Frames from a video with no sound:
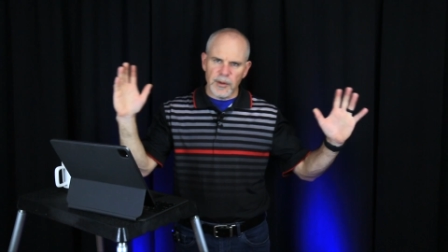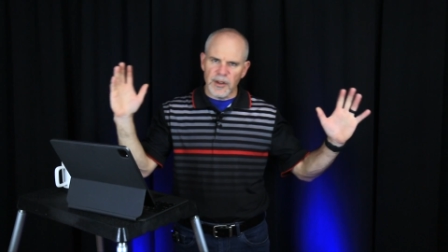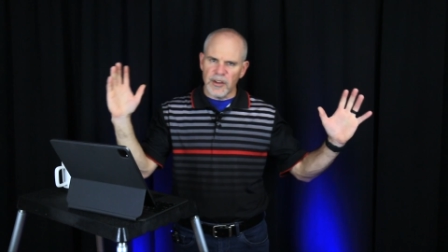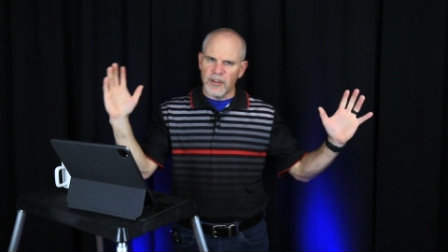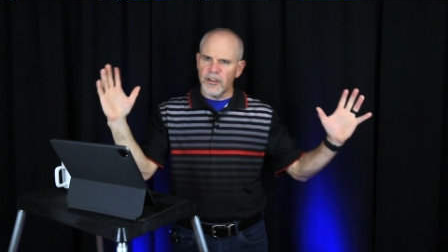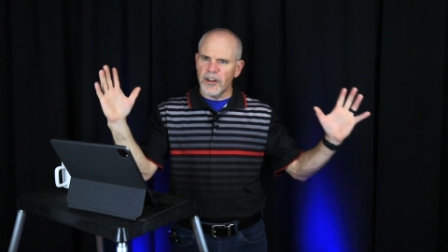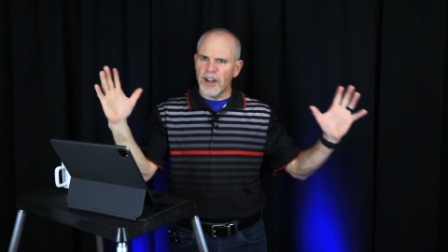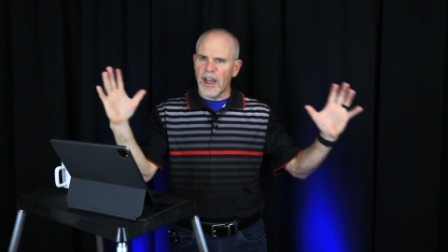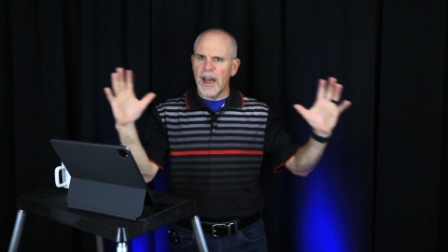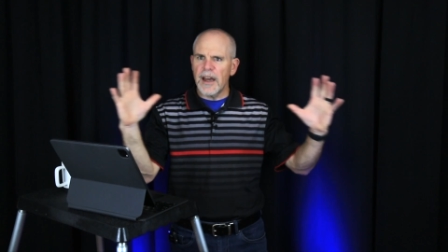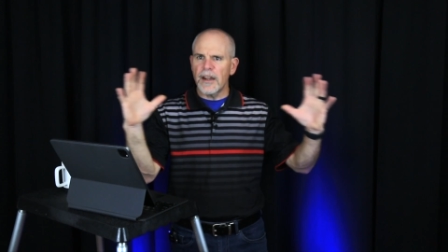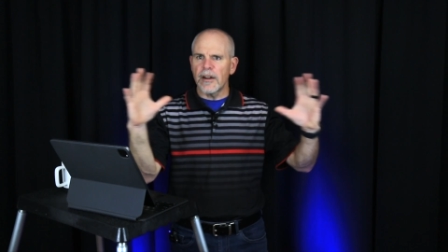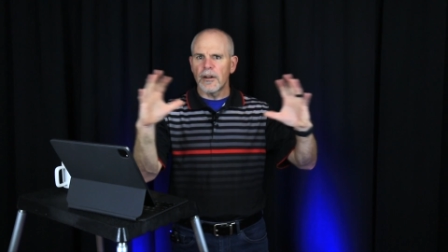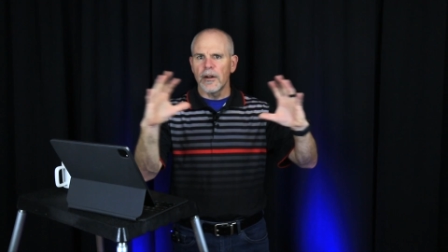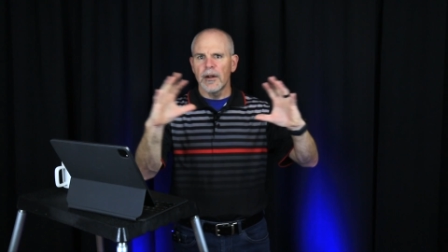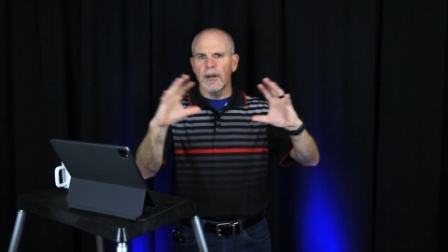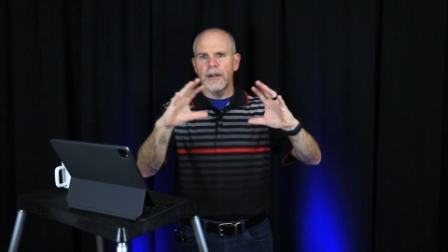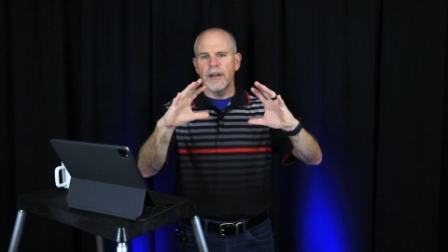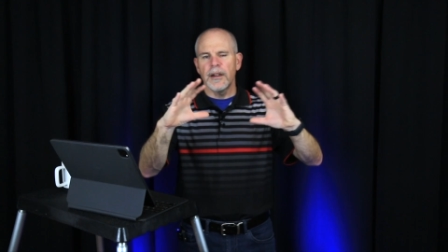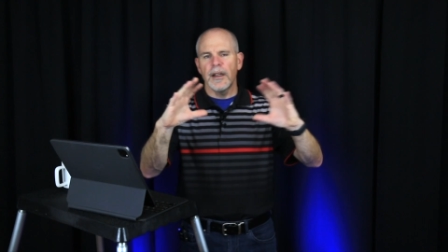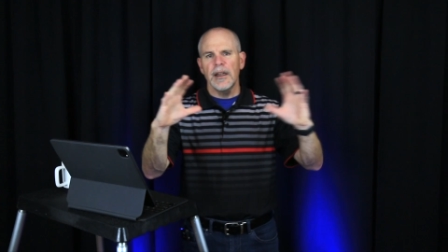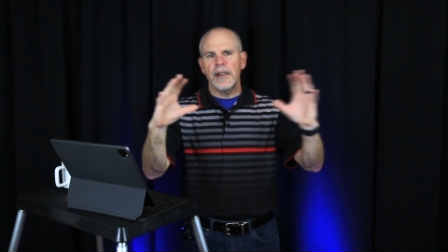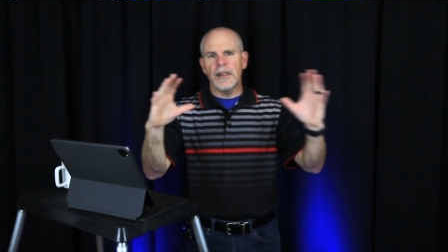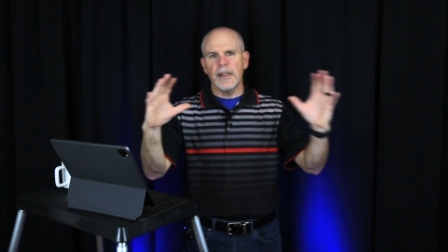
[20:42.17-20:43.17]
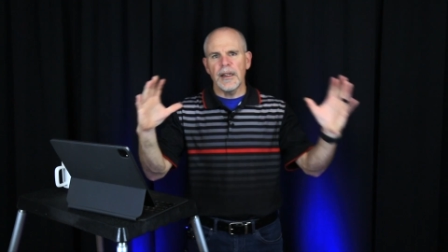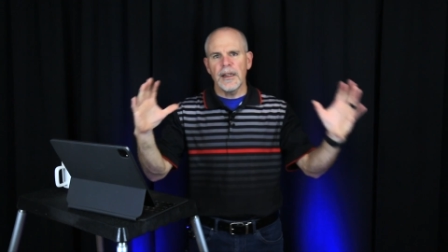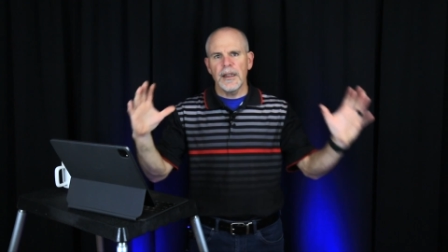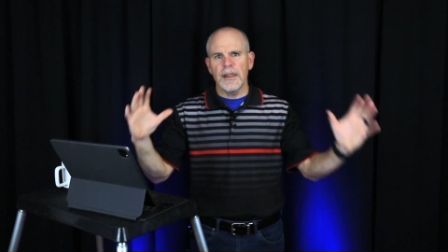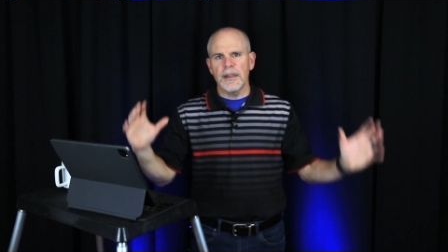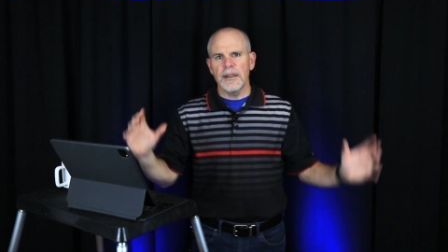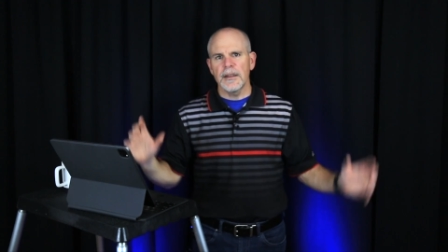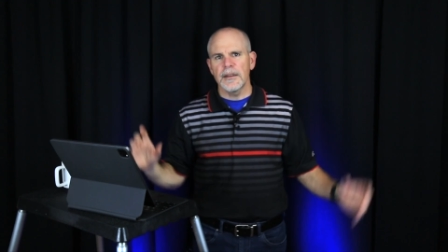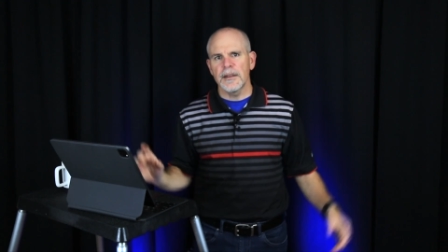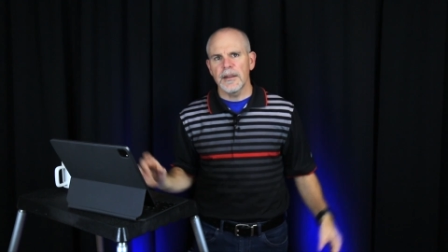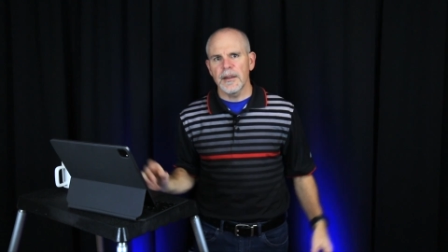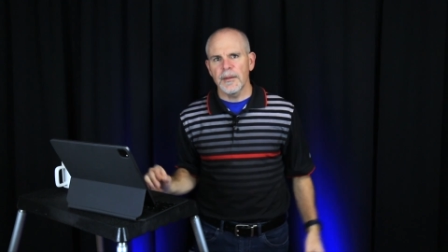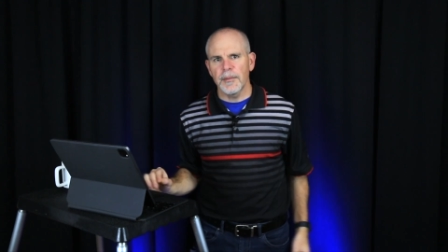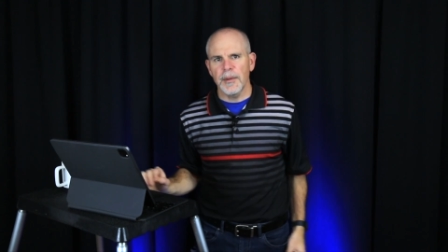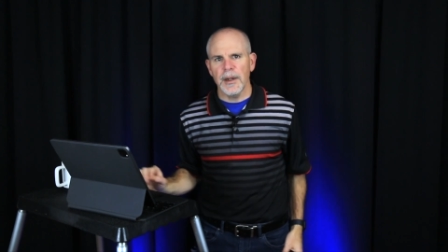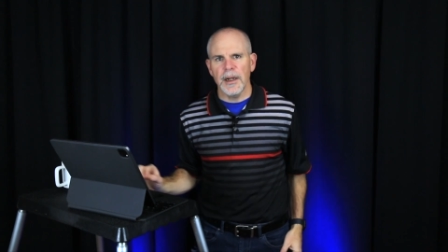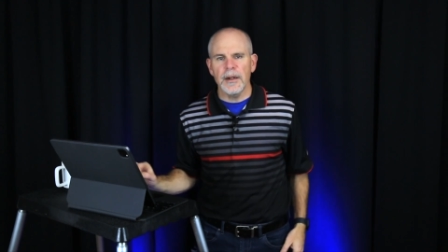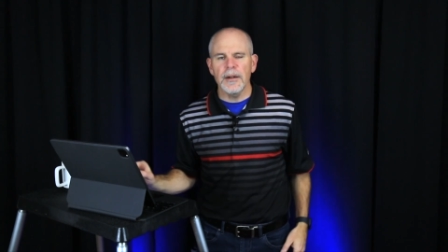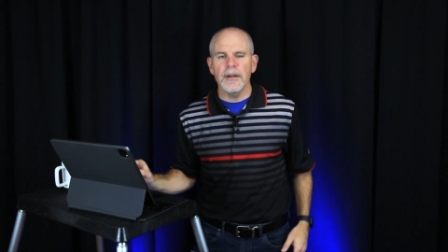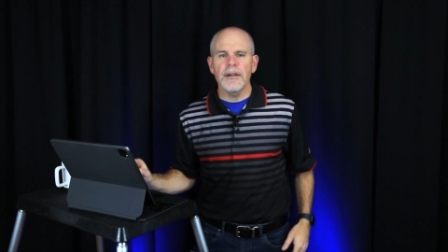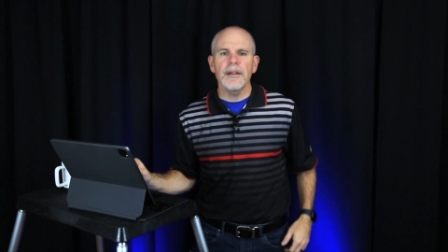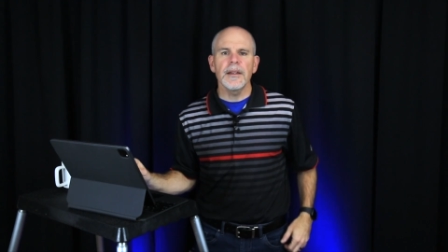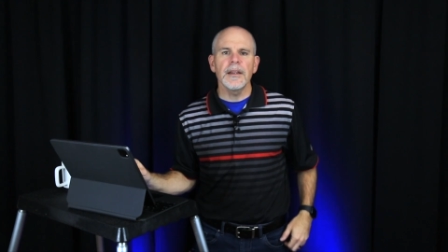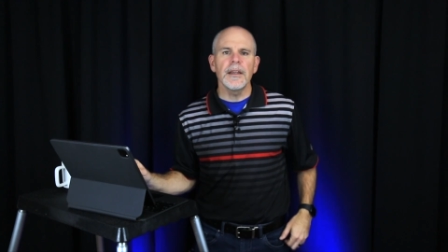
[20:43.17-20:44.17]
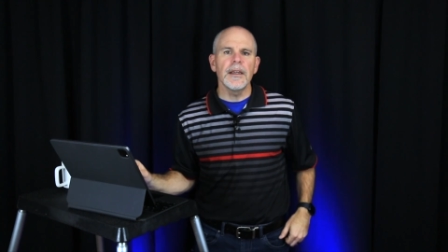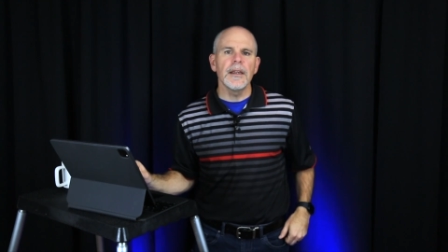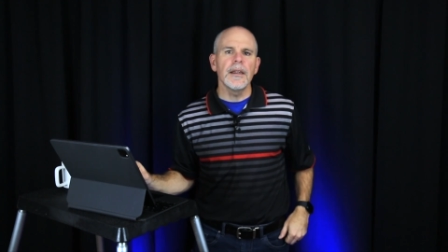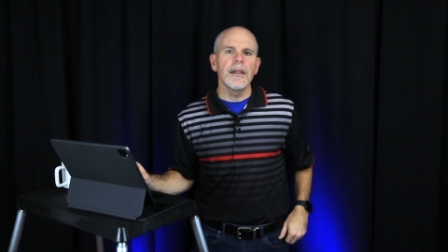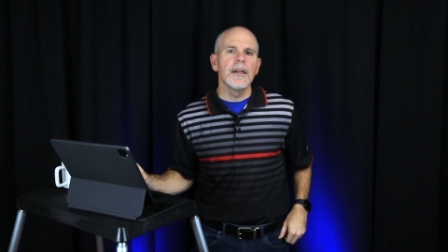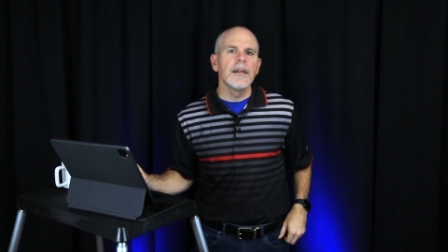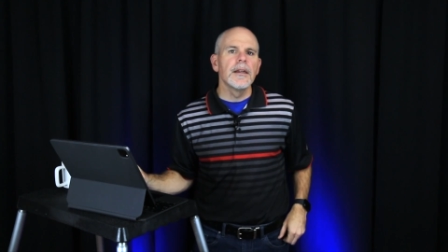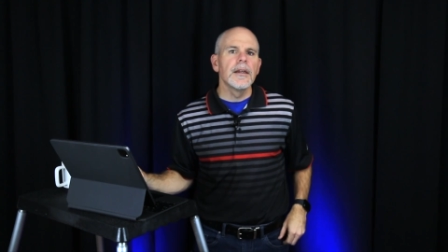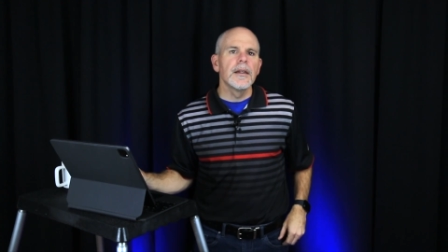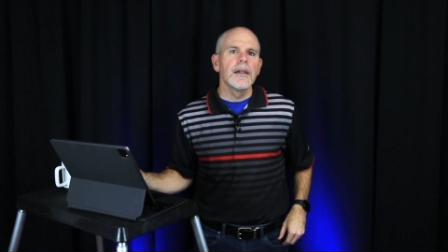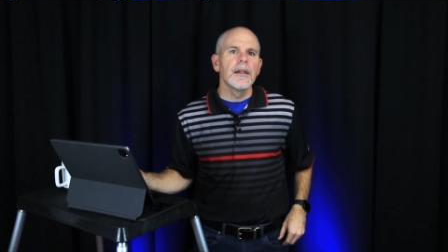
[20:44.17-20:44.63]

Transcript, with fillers: and chatter, and, and, and apparently